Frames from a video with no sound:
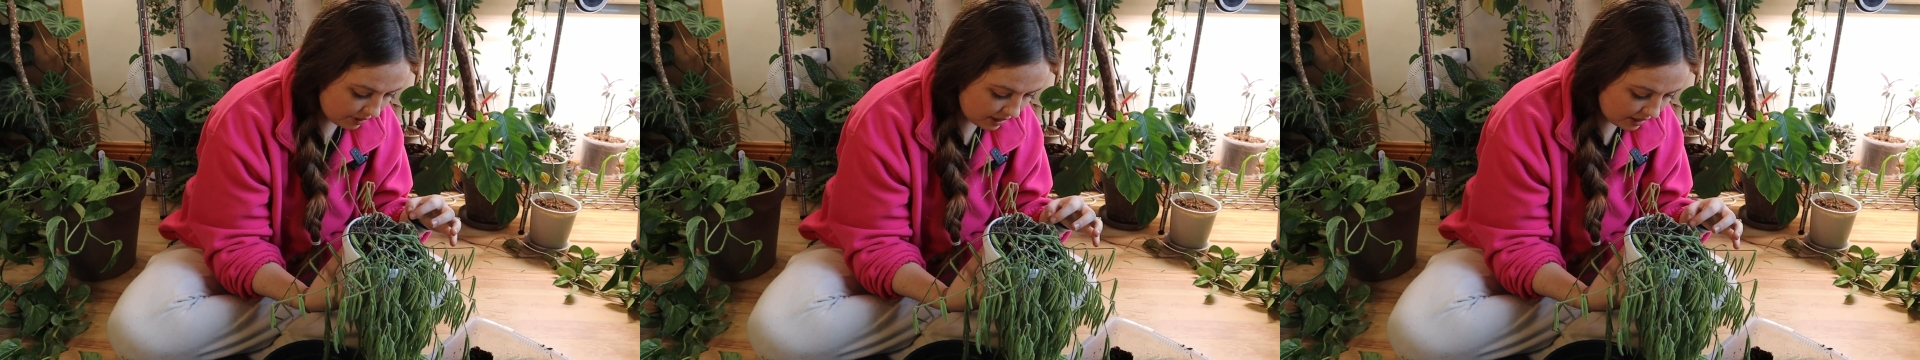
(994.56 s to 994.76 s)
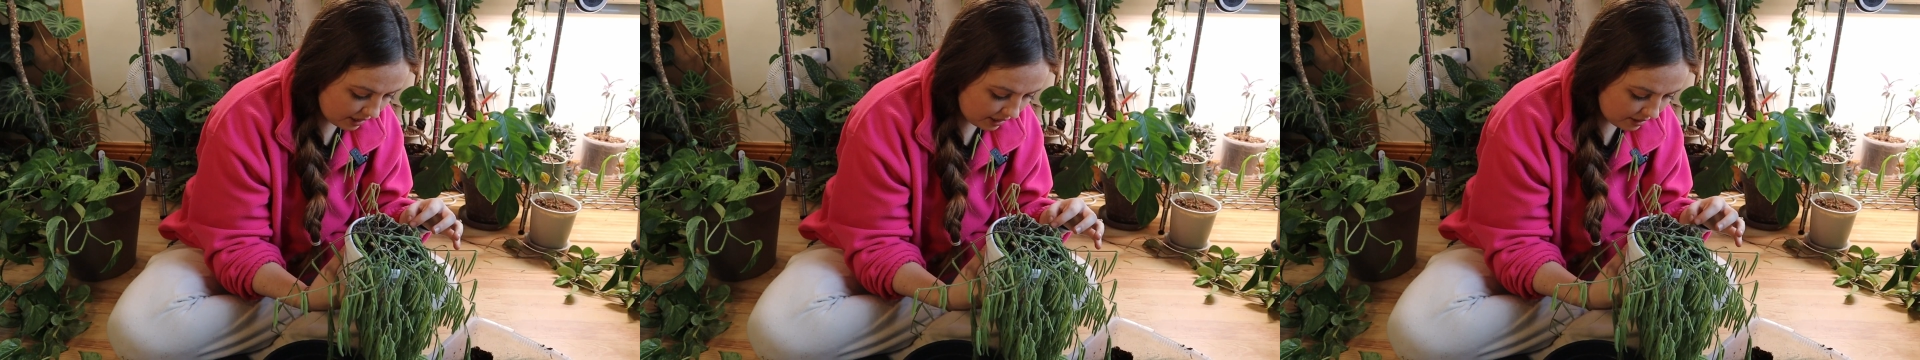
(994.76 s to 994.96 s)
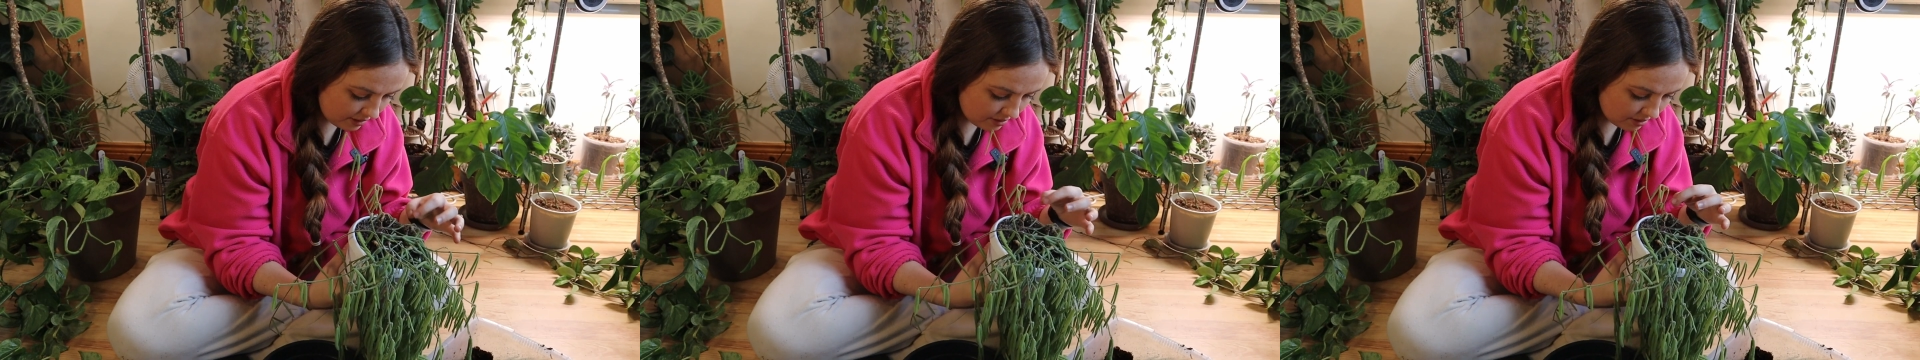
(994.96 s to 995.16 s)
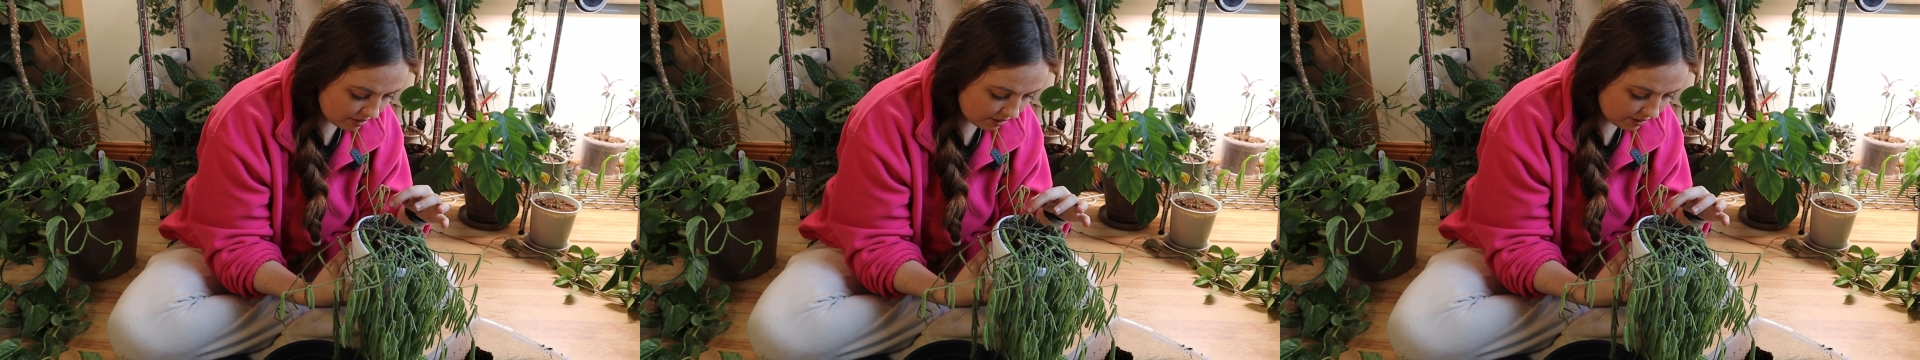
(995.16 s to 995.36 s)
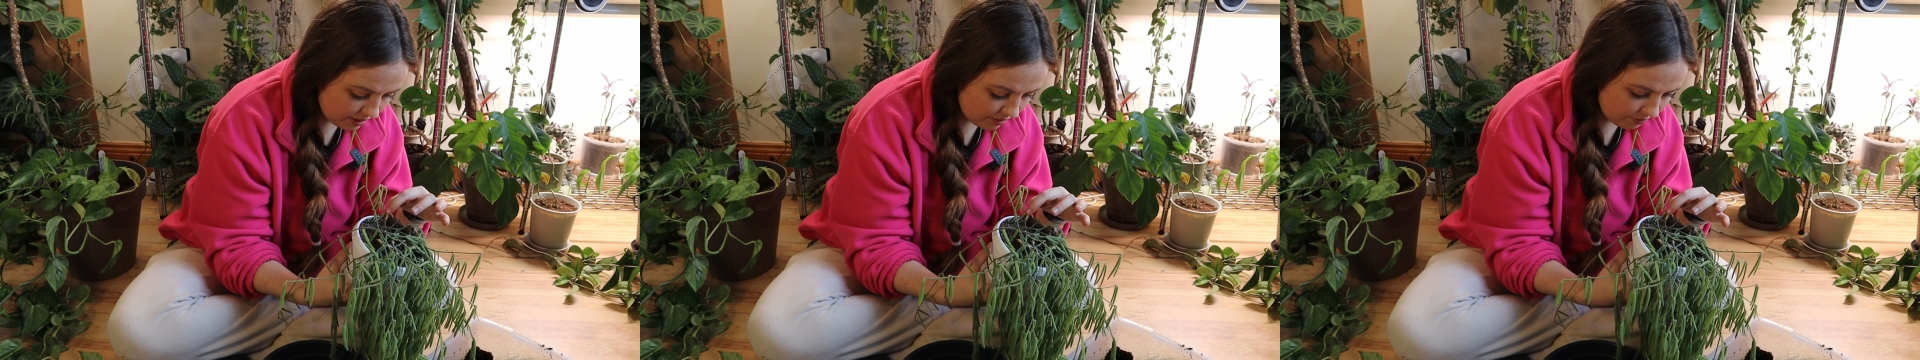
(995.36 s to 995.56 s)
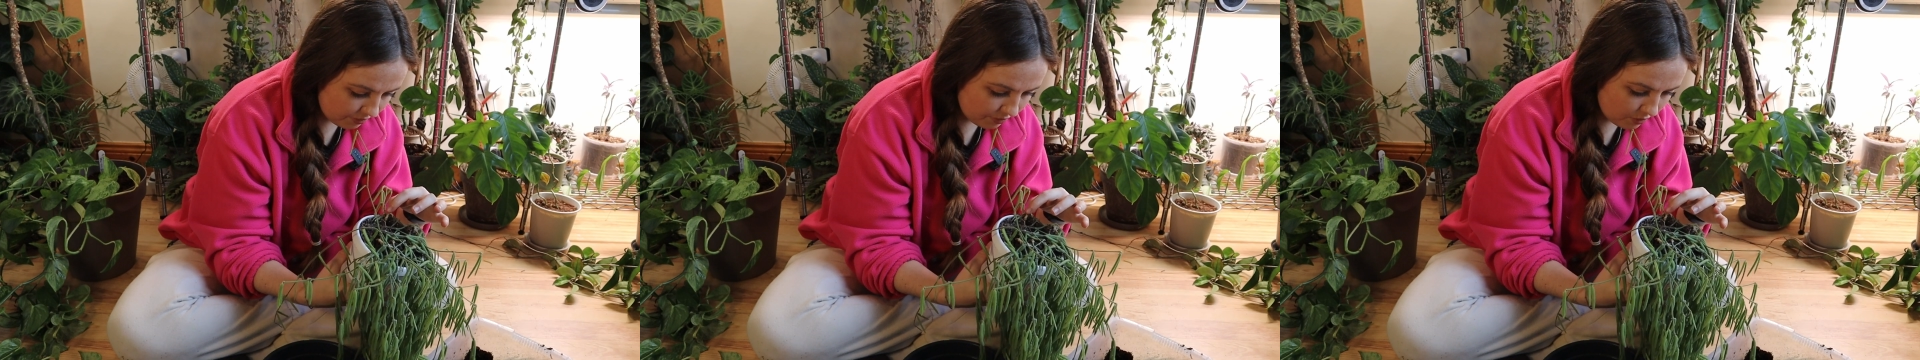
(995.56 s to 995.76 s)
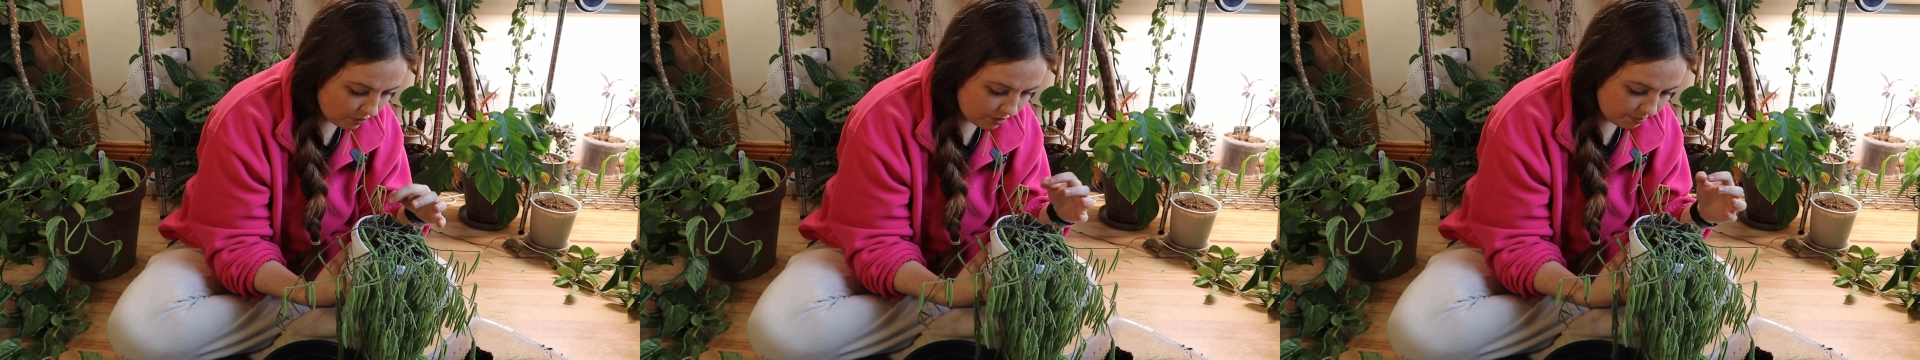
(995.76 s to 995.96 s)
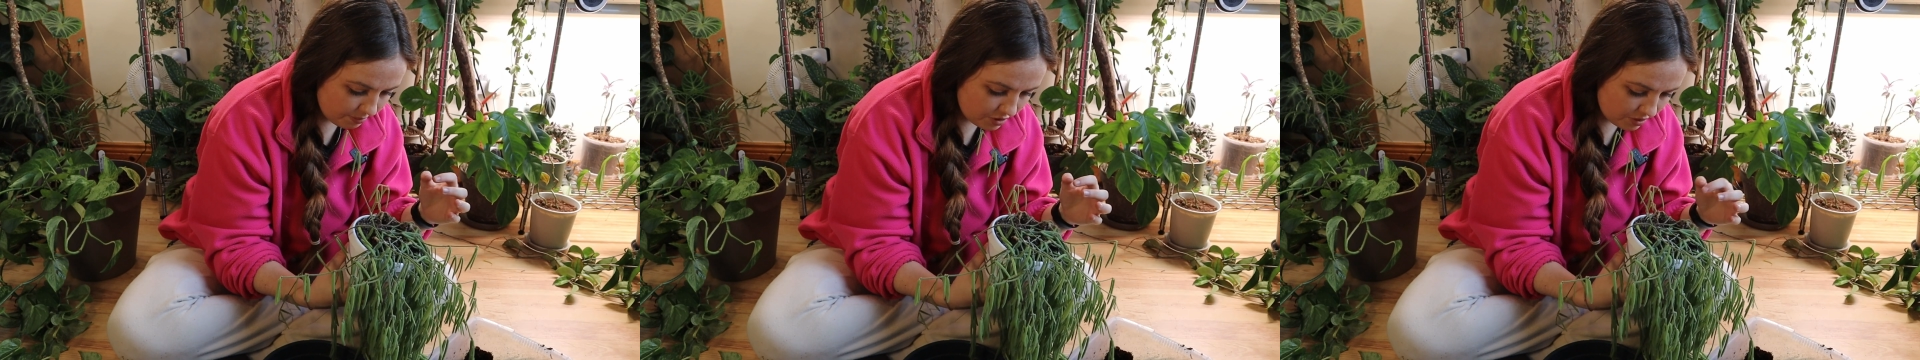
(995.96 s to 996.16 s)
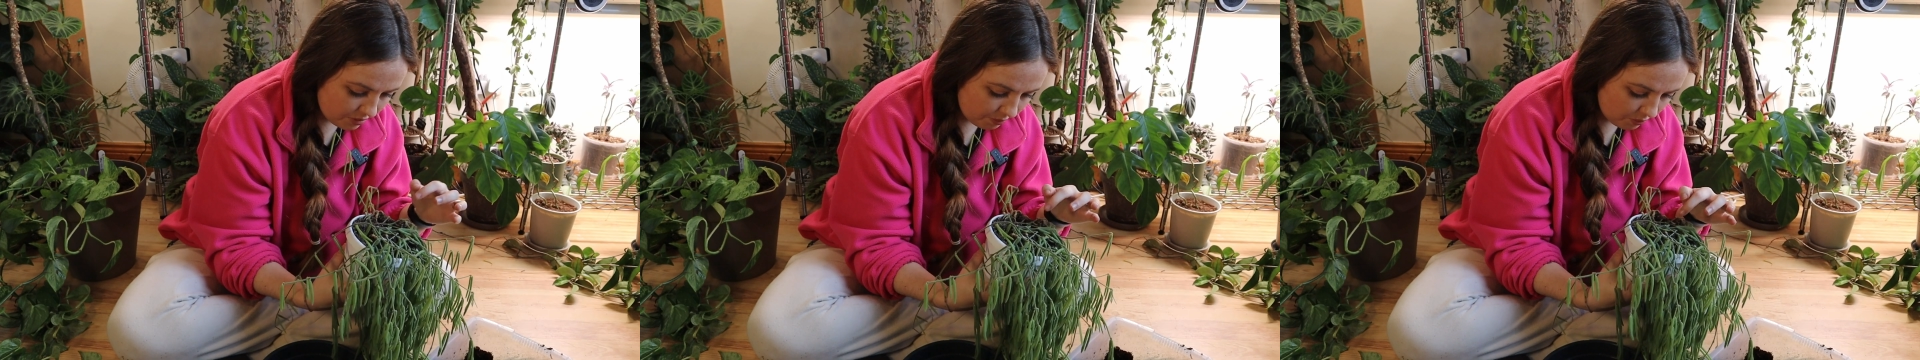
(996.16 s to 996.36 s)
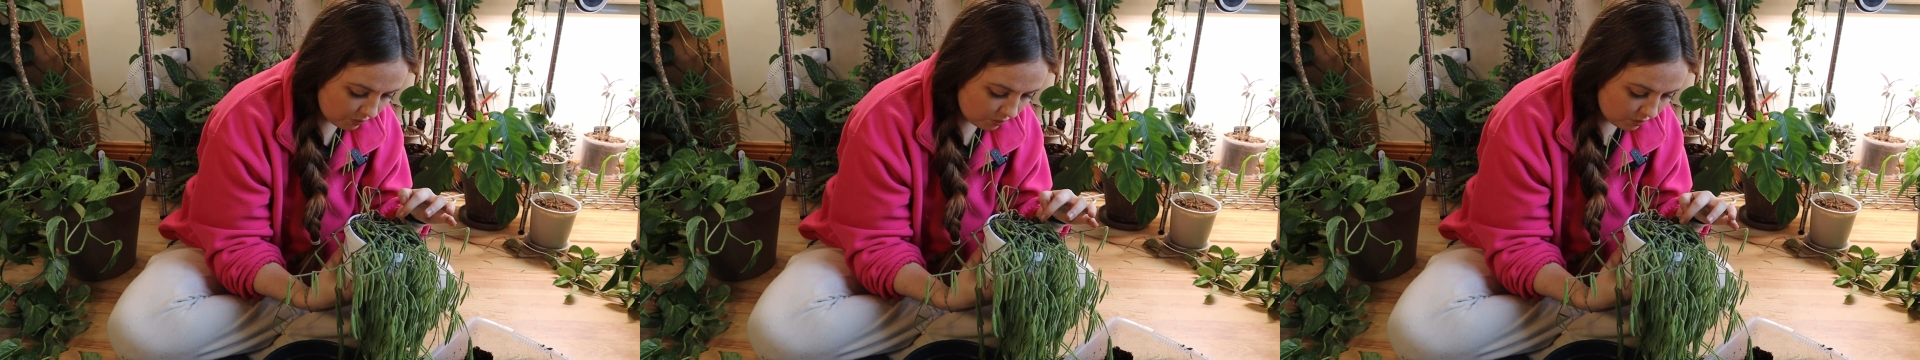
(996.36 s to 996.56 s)
it has kind of formed
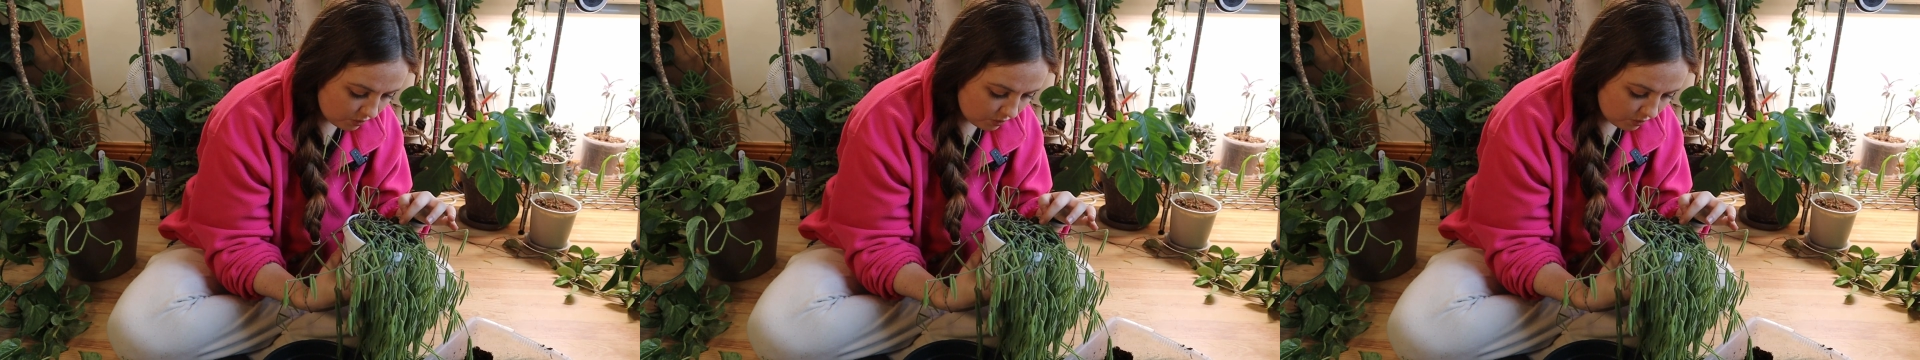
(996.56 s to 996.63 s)
some